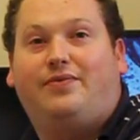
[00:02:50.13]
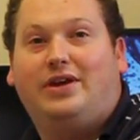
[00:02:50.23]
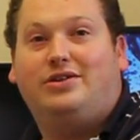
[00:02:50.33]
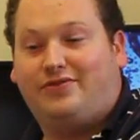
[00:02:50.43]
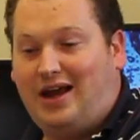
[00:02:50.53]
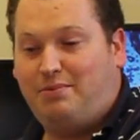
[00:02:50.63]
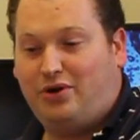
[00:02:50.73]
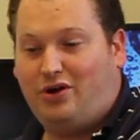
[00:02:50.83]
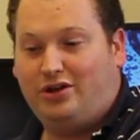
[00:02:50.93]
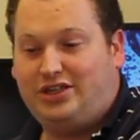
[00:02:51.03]
fields of
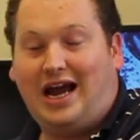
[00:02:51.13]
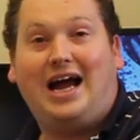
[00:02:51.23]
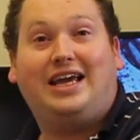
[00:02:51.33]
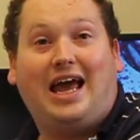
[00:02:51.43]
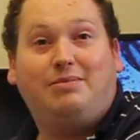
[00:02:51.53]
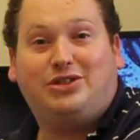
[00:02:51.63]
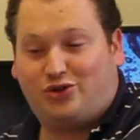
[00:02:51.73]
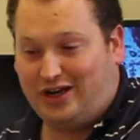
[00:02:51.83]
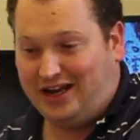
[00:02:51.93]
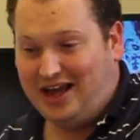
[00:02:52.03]
embryology and
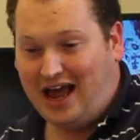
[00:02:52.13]
chemistry,